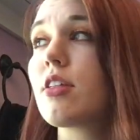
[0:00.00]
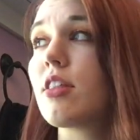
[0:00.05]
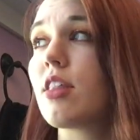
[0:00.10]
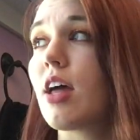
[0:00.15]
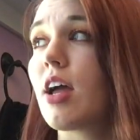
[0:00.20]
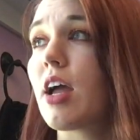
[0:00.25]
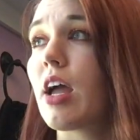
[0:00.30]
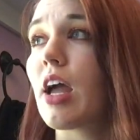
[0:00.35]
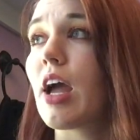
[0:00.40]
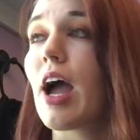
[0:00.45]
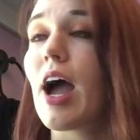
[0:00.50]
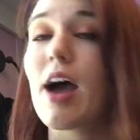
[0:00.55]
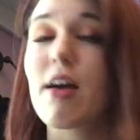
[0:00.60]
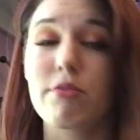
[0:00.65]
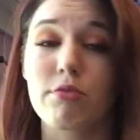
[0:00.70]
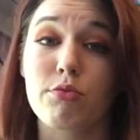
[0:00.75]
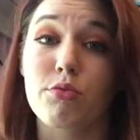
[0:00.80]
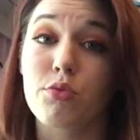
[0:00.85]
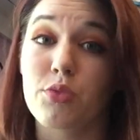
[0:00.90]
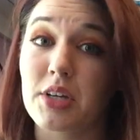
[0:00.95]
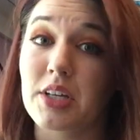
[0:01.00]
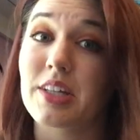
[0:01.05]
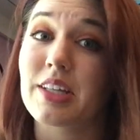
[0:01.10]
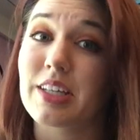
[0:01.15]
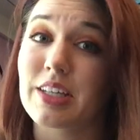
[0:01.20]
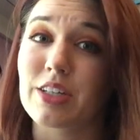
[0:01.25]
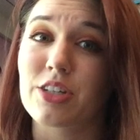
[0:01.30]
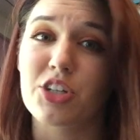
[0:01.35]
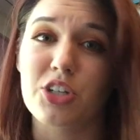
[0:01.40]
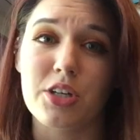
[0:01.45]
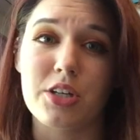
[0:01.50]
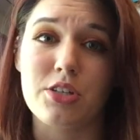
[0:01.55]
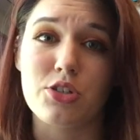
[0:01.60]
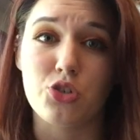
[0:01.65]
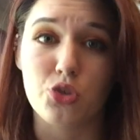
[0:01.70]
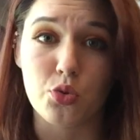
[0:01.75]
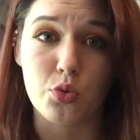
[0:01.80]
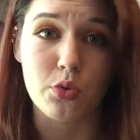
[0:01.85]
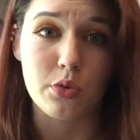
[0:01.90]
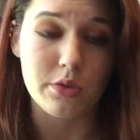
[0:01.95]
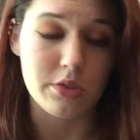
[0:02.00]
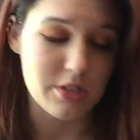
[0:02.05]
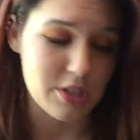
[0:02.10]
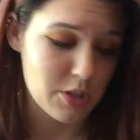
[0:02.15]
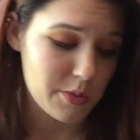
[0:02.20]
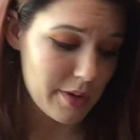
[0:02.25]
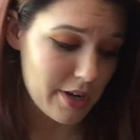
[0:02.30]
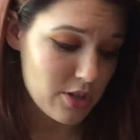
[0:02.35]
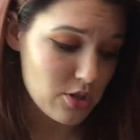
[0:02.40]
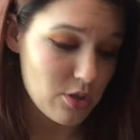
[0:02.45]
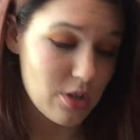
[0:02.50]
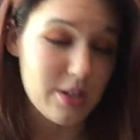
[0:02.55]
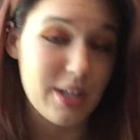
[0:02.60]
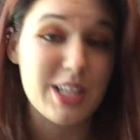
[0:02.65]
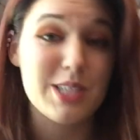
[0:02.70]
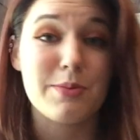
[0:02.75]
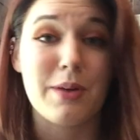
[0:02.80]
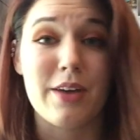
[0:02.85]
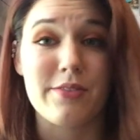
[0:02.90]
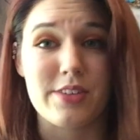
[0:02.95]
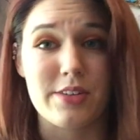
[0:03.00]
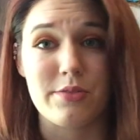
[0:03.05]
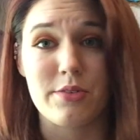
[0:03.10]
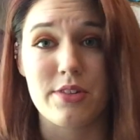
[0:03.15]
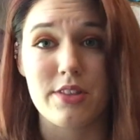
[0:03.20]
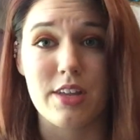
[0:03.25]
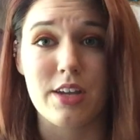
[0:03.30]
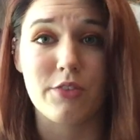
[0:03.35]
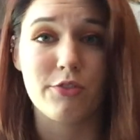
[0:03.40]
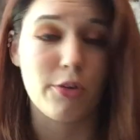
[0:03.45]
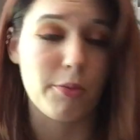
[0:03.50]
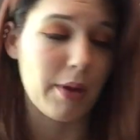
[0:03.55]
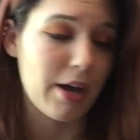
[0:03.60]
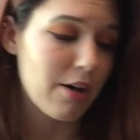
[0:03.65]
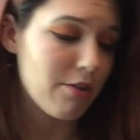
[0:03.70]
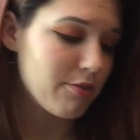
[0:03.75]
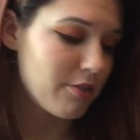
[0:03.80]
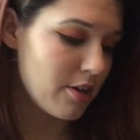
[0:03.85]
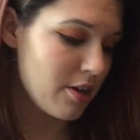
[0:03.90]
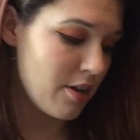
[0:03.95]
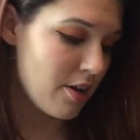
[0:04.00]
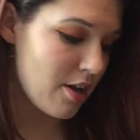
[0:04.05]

They have really good tools, especially. That's my favorite thing from e.l.f.